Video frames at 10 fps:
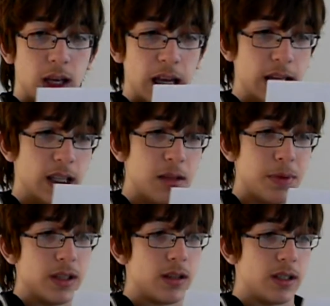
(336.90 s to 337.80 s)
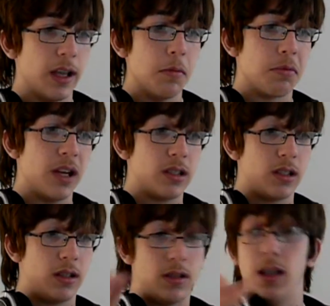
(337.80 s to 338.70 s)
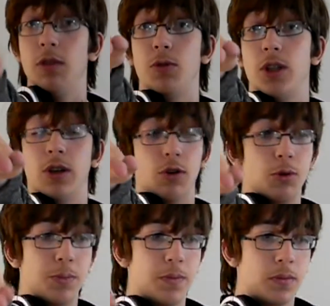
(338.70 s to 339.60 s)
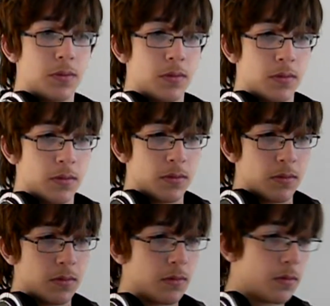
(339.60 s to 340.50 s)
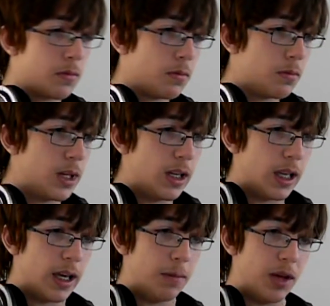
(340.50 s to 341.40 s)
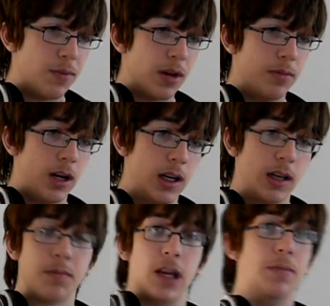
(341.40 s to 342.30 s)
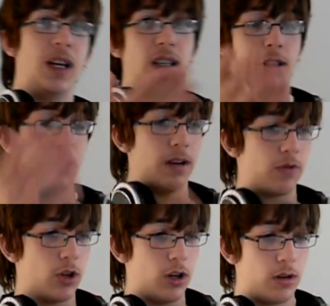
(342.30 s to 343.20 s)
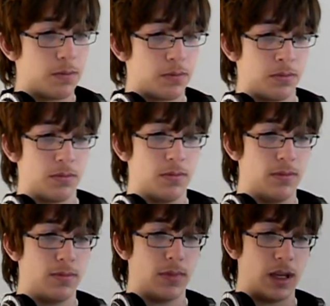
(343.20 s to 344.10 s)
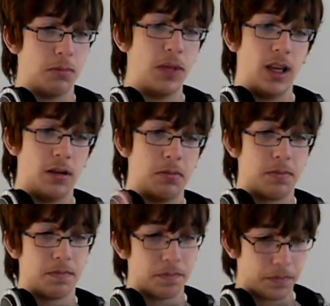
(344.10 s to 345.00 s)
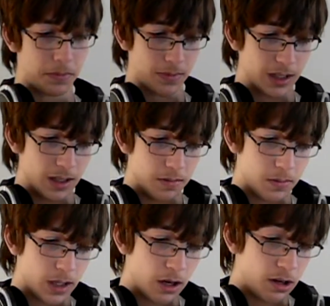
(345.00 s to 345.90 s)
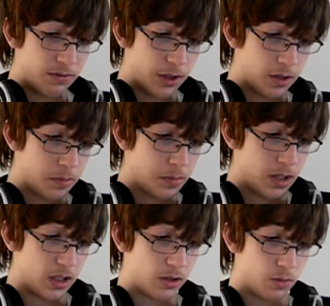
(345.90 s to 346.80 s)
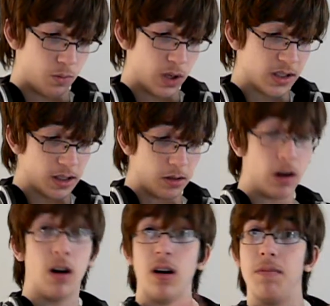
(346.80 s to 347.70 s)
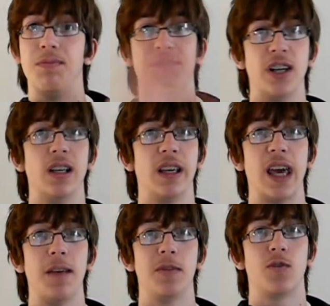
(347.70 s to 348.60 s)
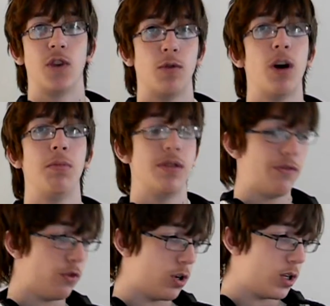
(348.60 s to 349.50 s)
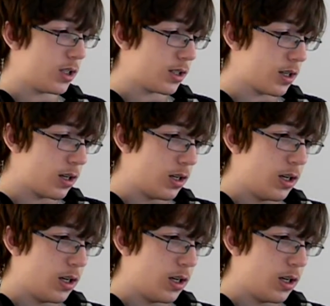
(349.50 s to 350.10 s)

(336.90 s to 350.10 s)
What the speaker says: And I bet the same applies to you too. But maybe I'm wrong. I'm not you after all. I'm me. However, this wasn't all fun and games for Wilberforce.